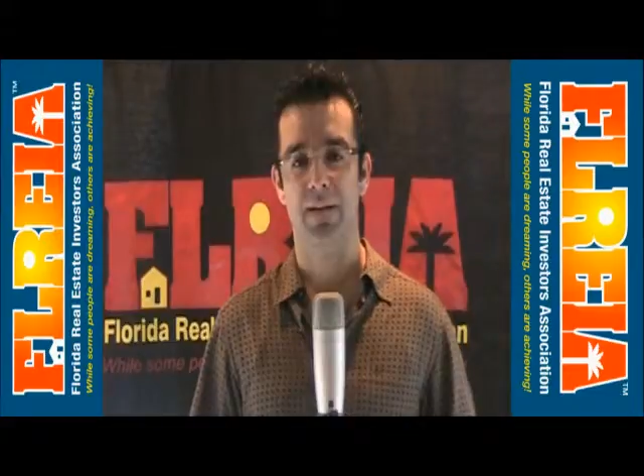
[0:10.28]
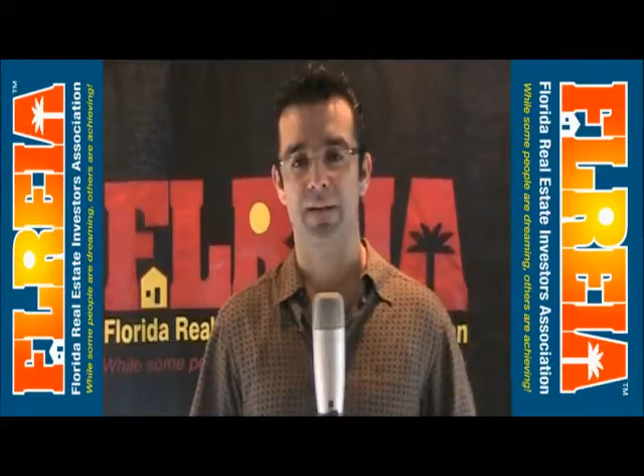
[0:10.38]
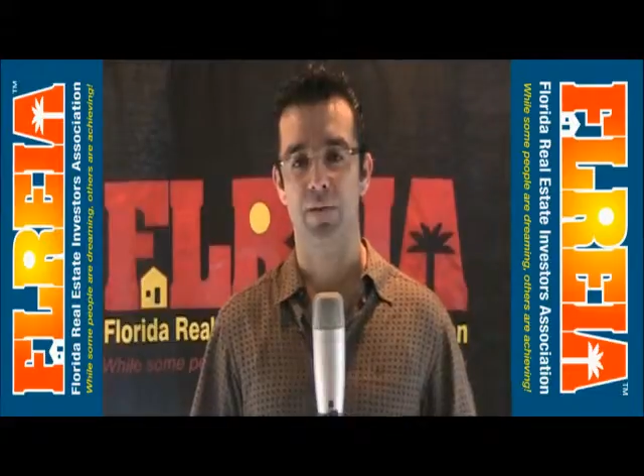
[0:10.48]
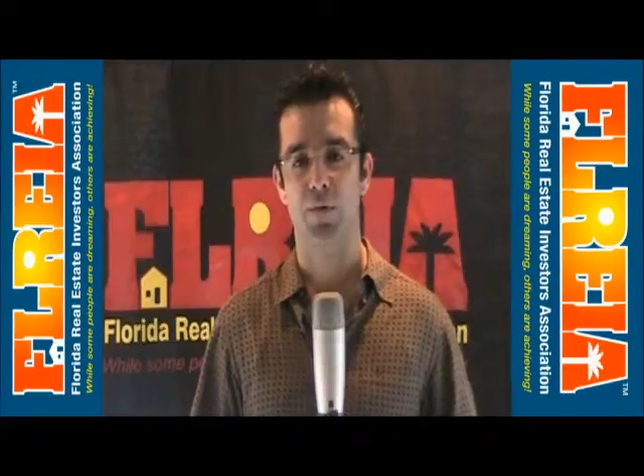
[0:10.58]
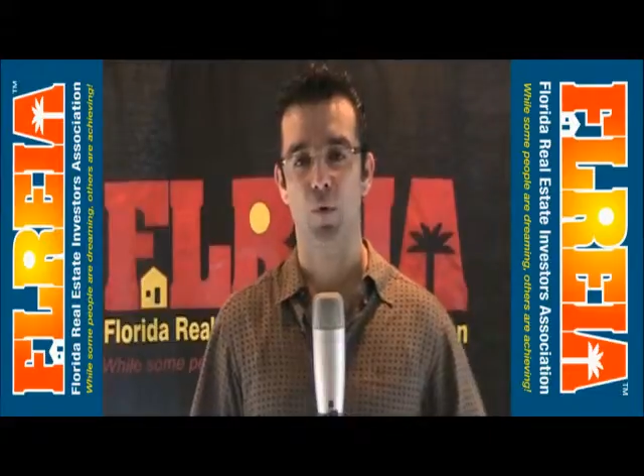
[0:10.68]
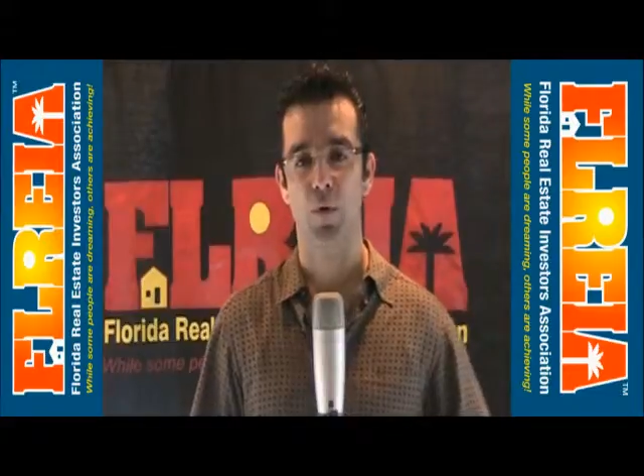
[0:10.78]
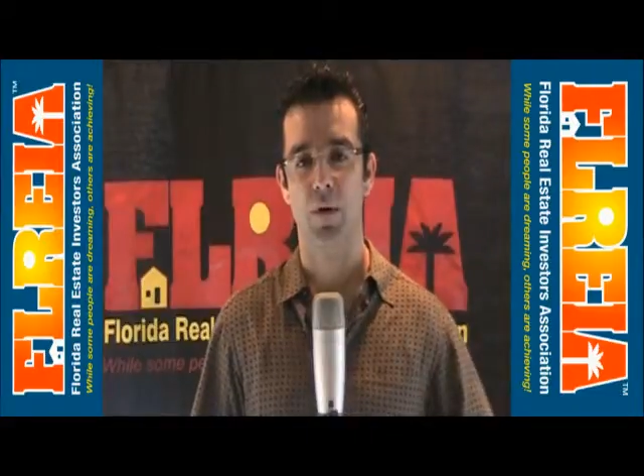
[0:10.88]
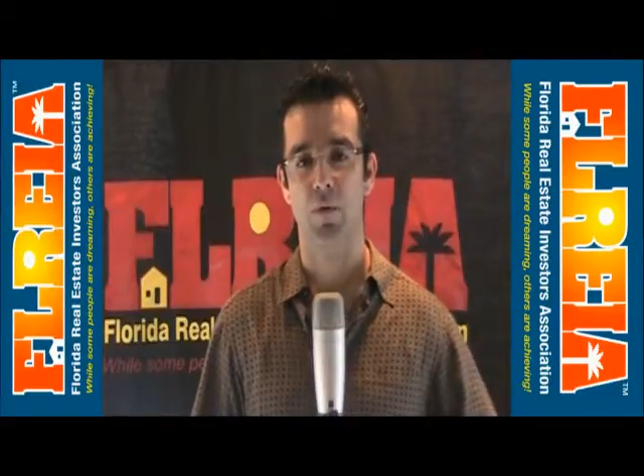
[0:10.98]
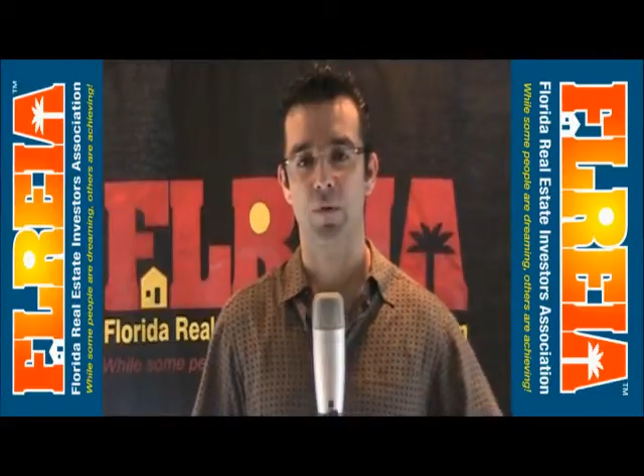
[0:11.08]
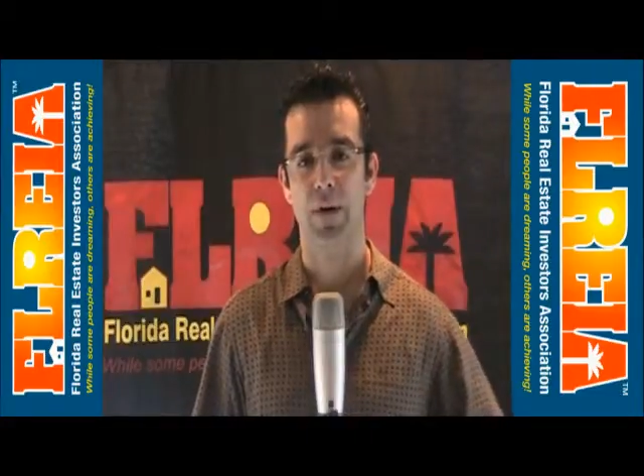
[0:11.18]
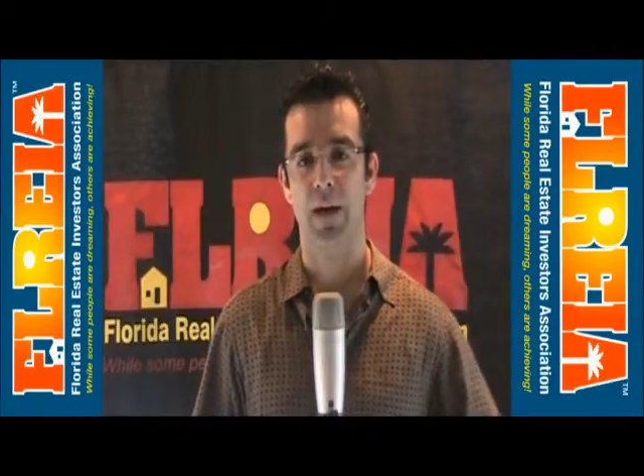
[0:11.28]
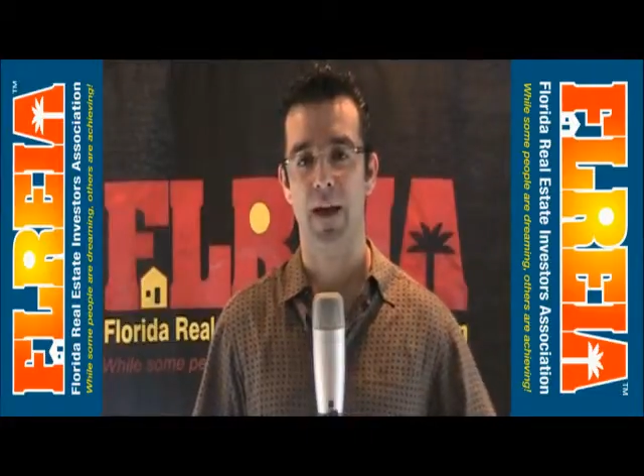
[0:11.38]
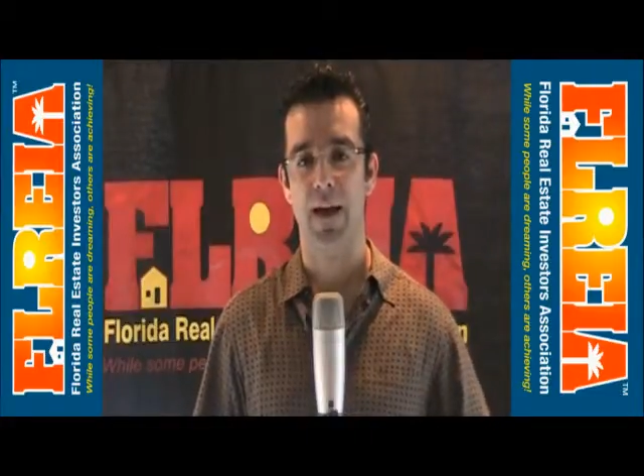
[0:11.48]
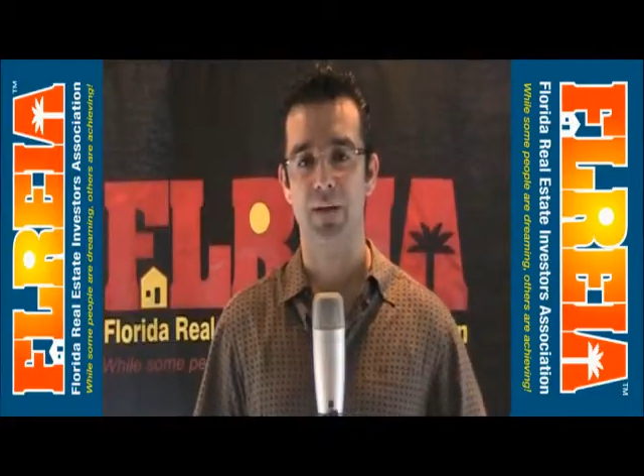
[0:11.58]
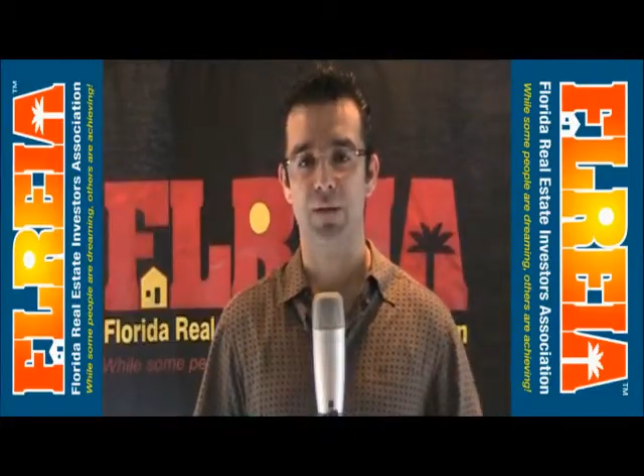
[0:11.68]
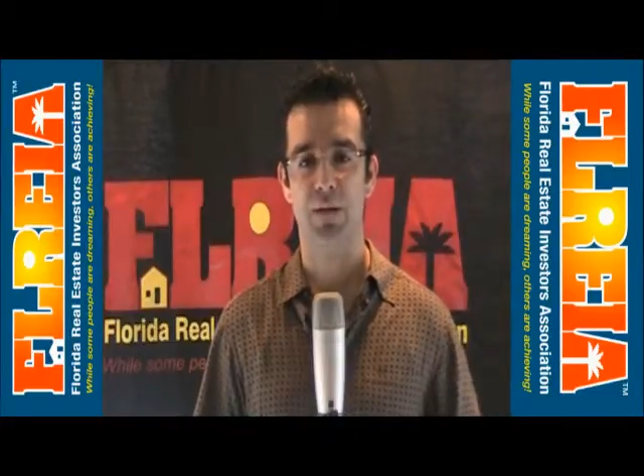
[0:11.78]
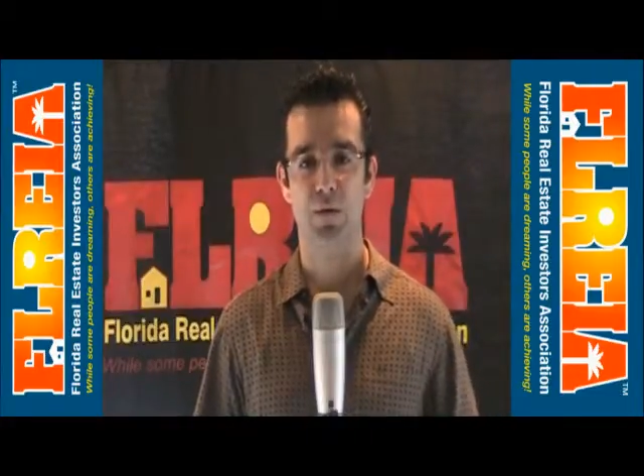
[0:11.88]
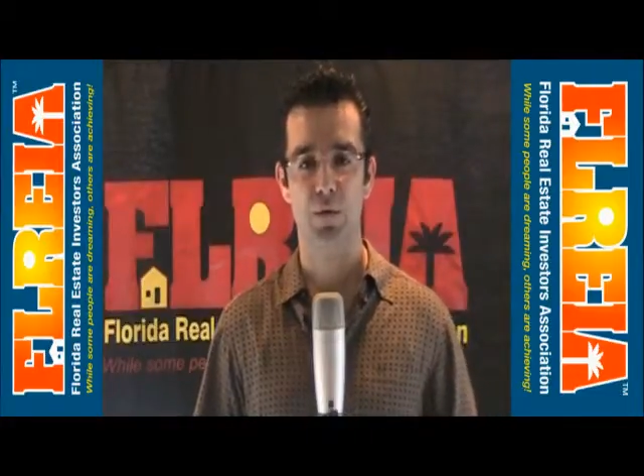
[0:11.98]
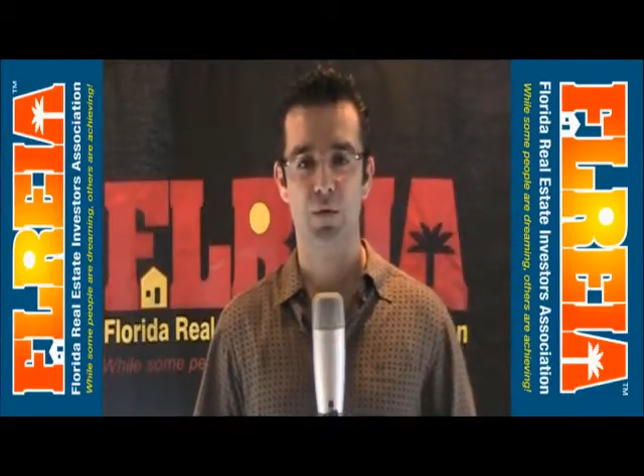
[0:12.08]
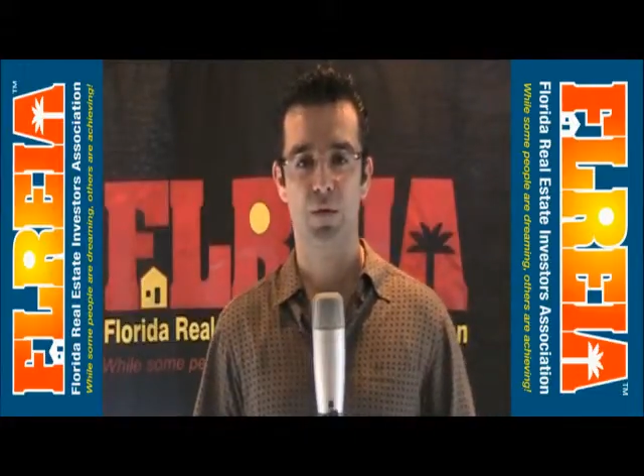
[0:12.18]
the Florida R E I A Action
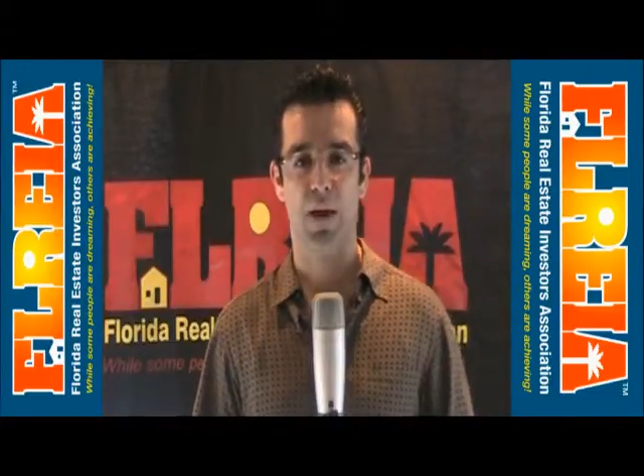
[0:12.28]
News,